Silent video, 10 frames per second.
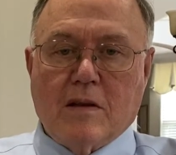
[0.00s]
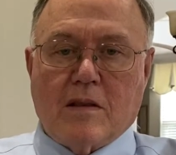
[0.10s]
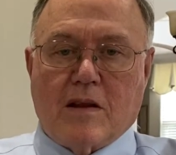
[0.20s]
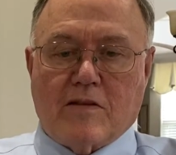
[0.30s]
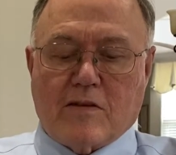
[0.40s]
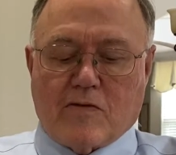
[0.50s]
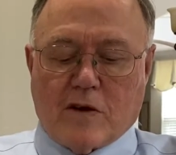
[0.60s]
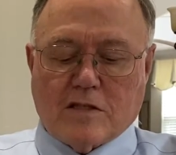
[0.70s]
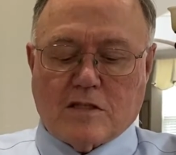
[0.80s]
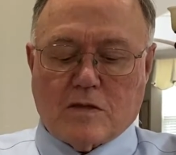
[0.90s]
that if the
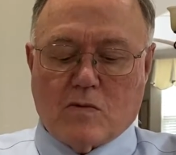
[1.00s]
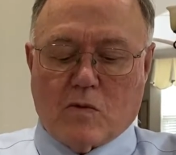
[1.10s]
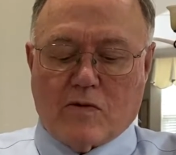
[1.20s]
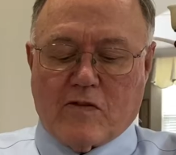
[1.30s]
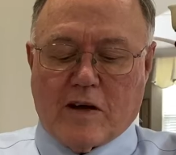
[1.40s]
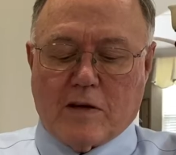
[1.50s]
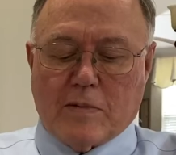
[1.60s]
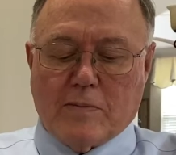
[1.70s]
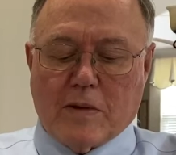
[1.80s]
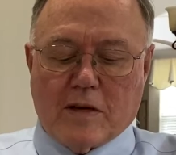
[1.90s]
French were found to
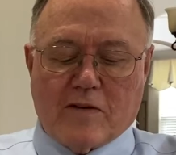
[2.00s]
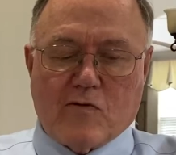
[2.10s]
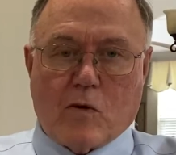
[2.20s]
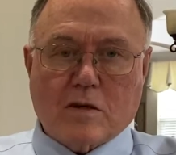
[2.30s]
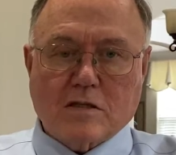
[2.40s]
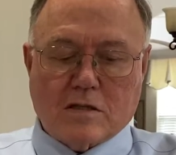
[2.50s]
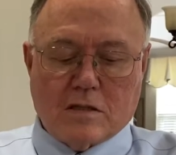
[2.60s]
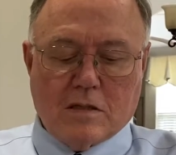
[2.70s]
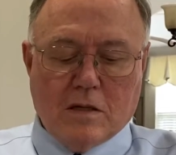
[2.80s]
be building forts